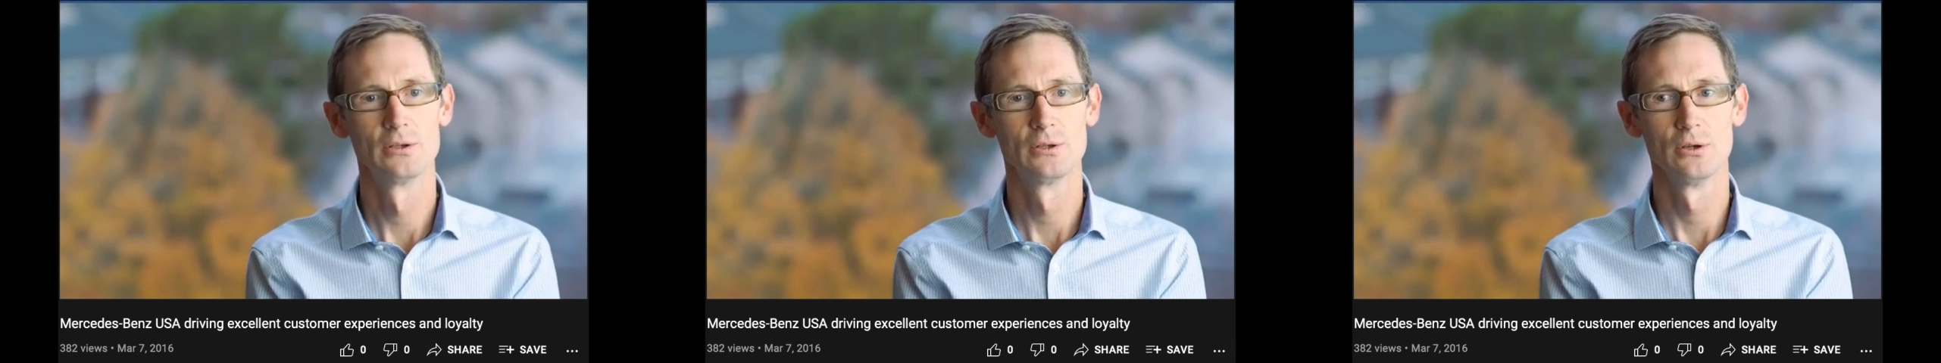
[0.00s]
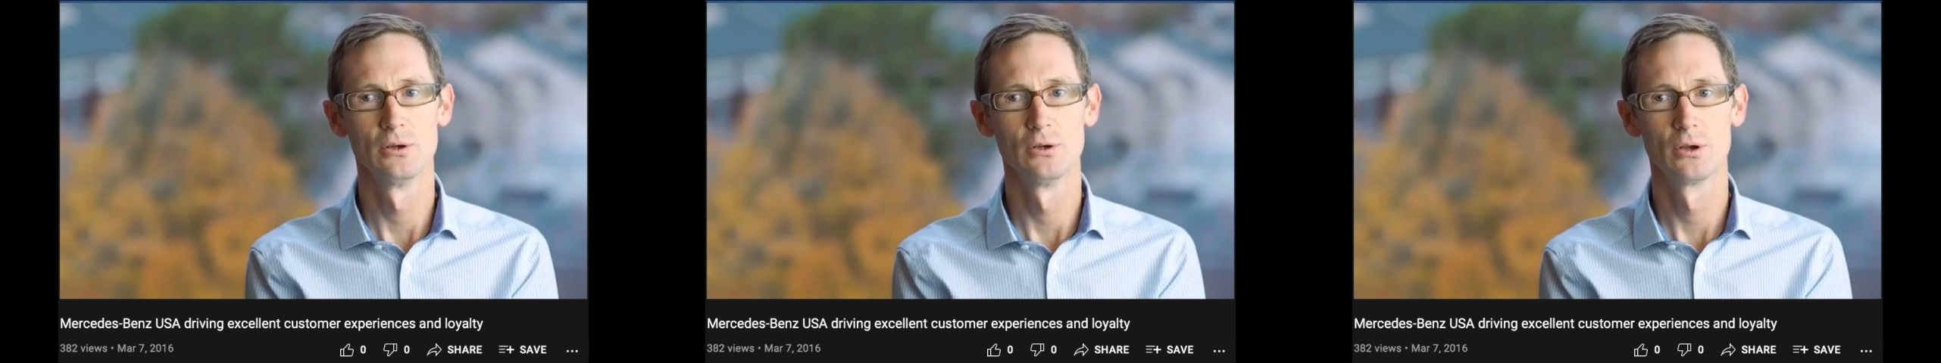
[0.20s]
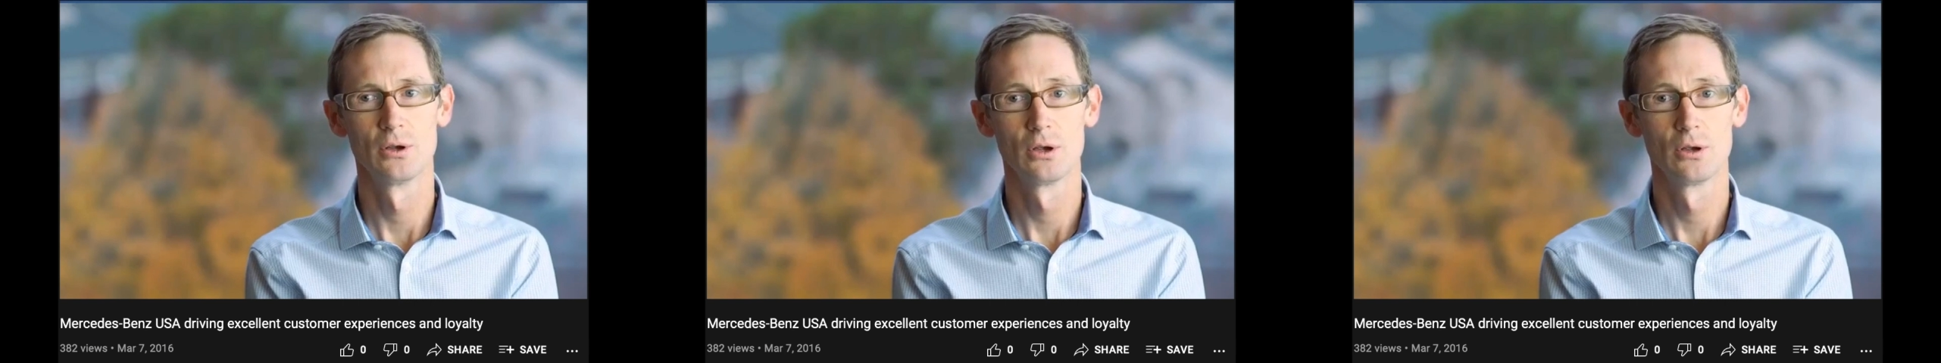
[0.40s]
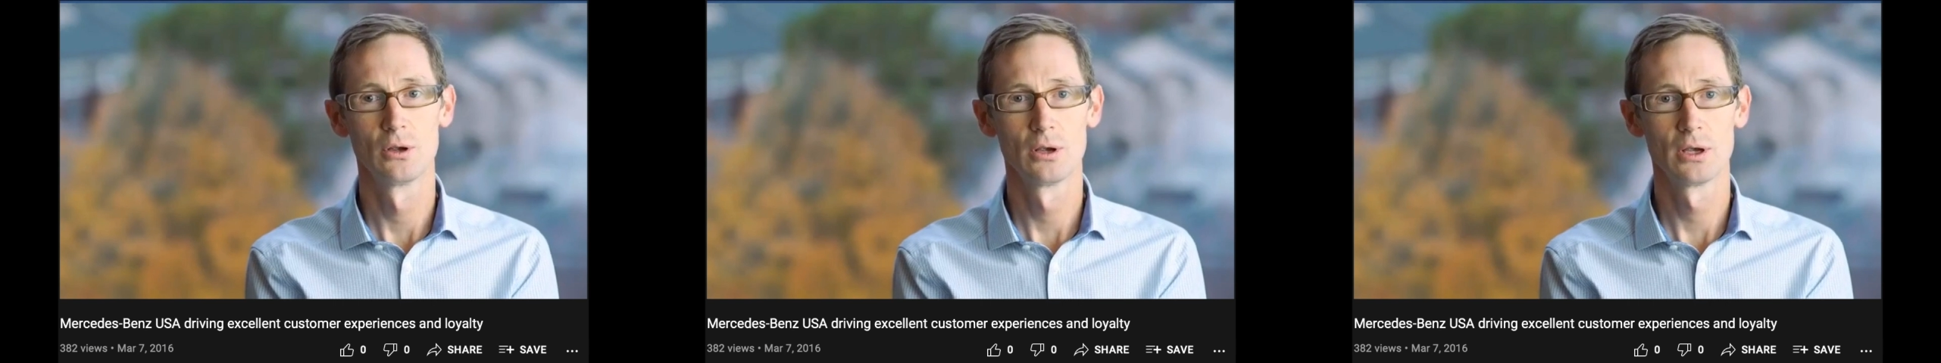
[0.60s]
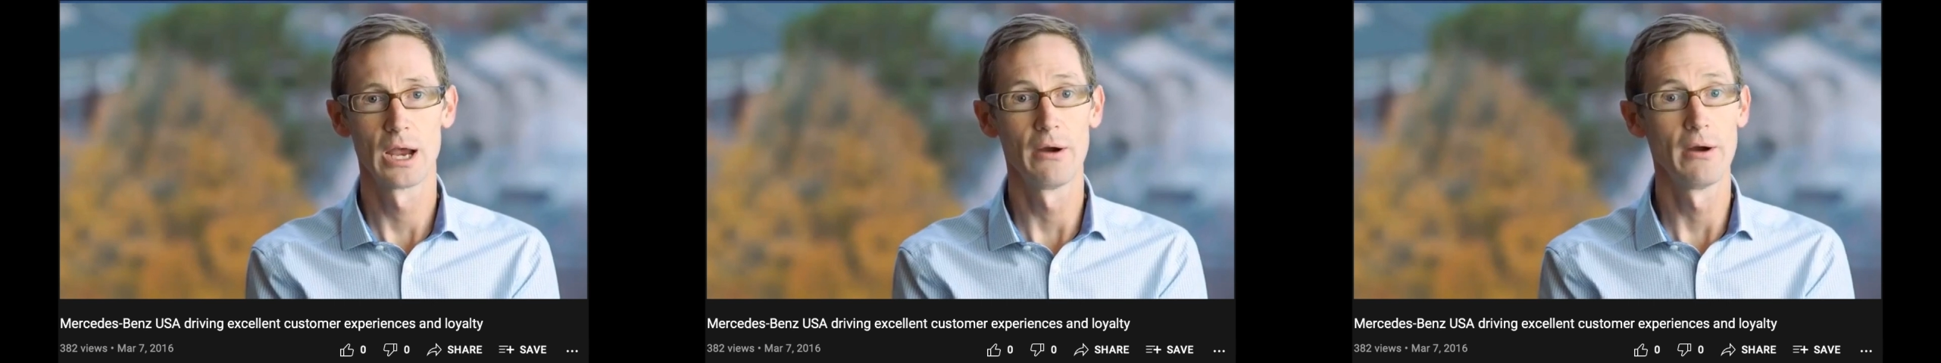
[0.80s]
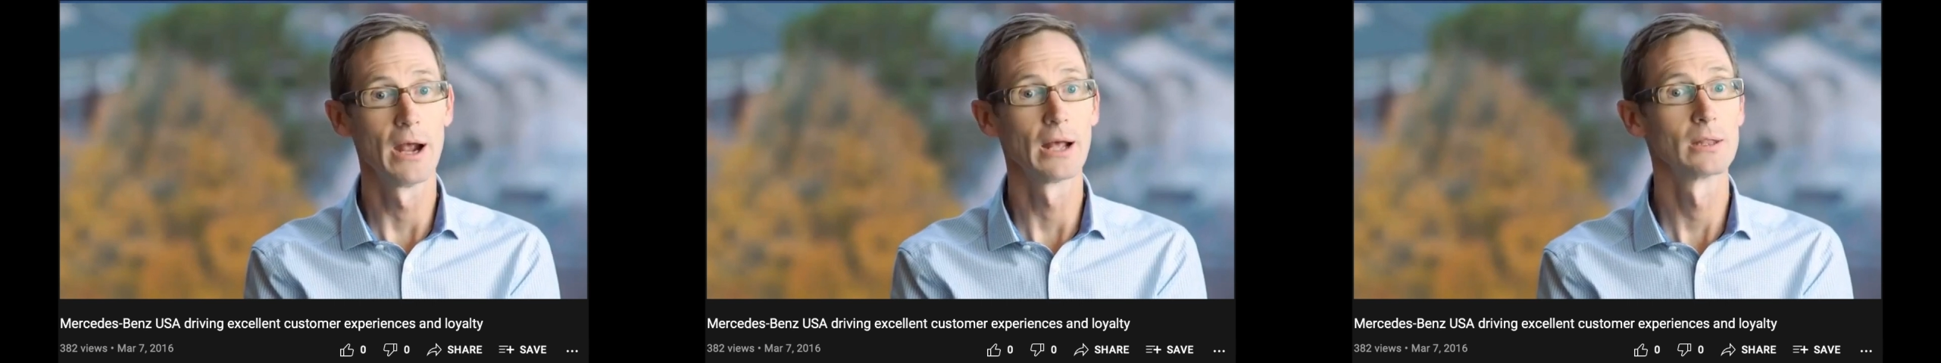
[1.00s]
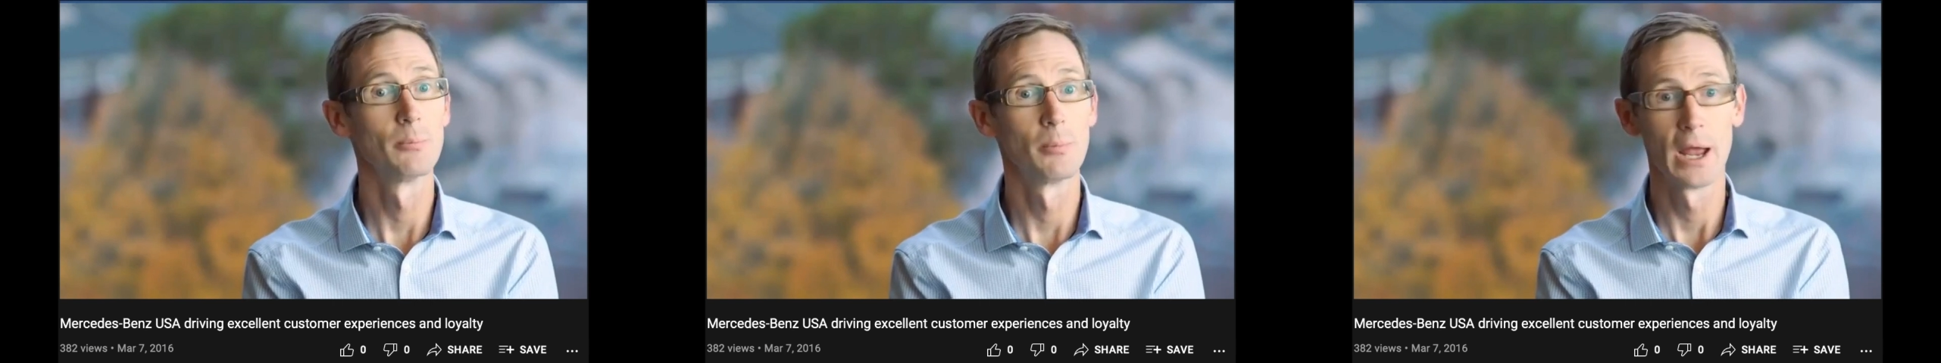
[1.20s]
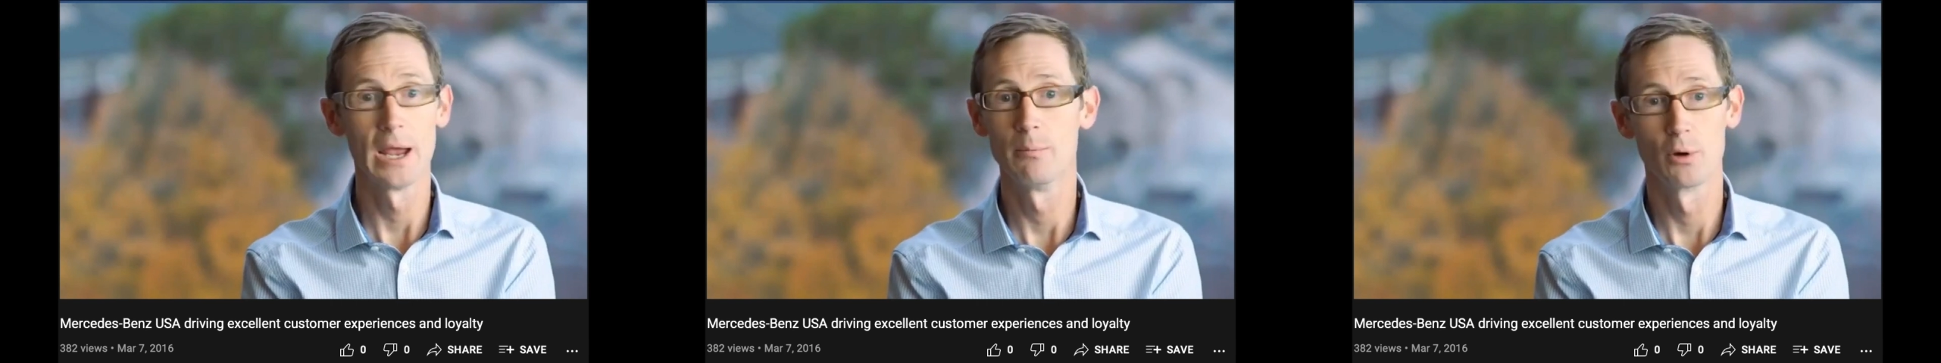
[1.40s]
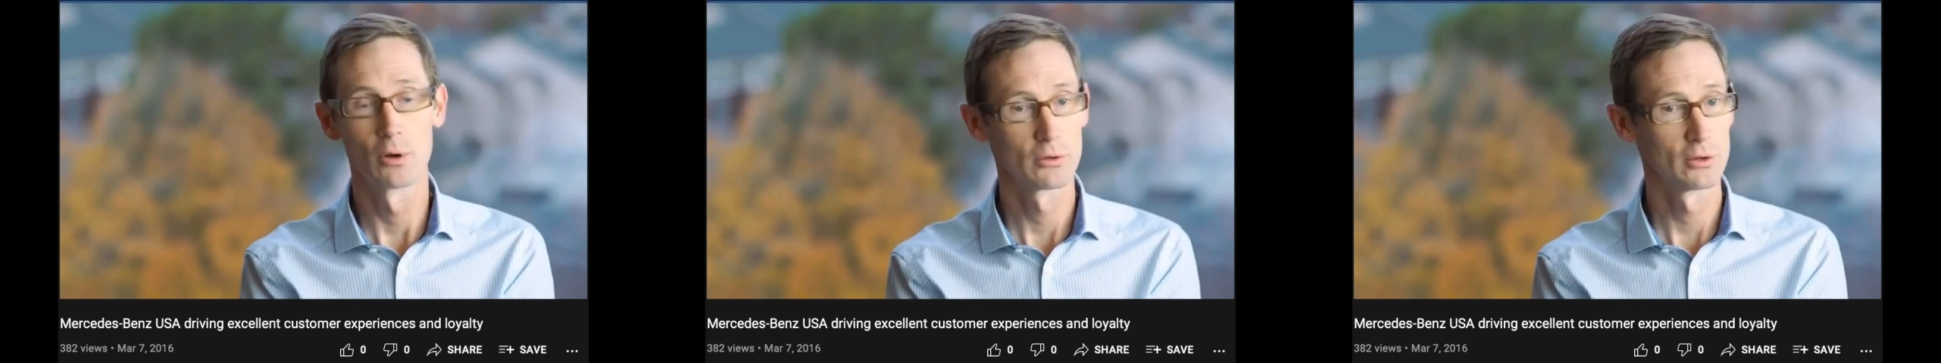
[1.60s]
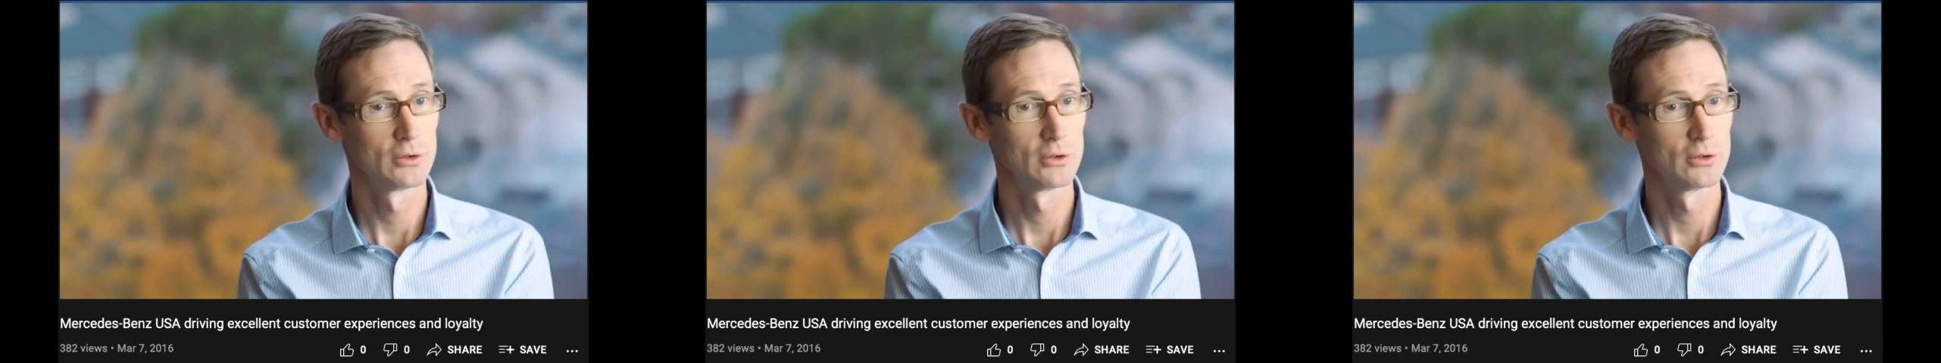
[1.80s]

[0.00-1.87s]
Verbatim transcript: to carry out the playbook